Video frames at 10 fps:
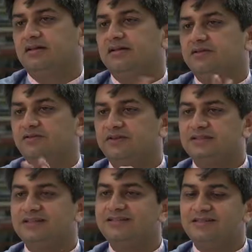So if it's
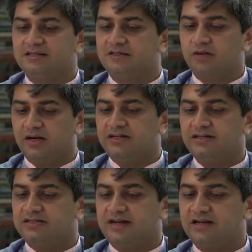easier to
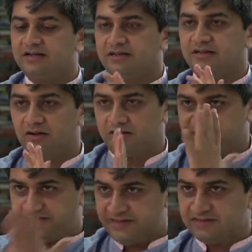understand on the
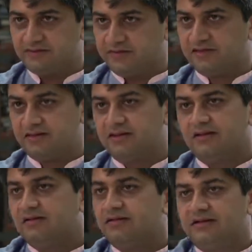face of it,
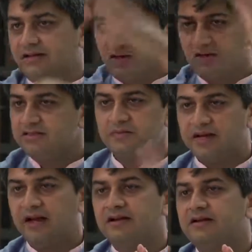the technology
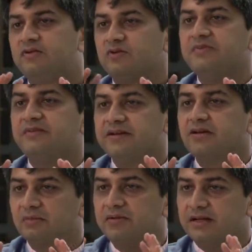behind it could be very
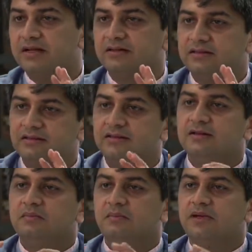complicated.
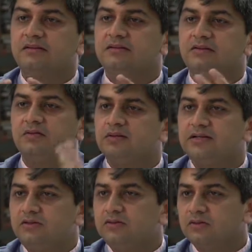But you don't
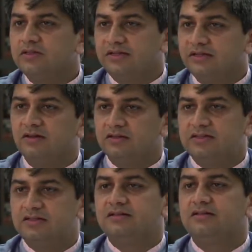need to know that technology.
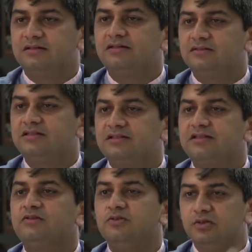You just need
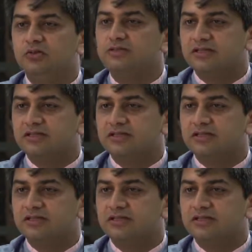to use it.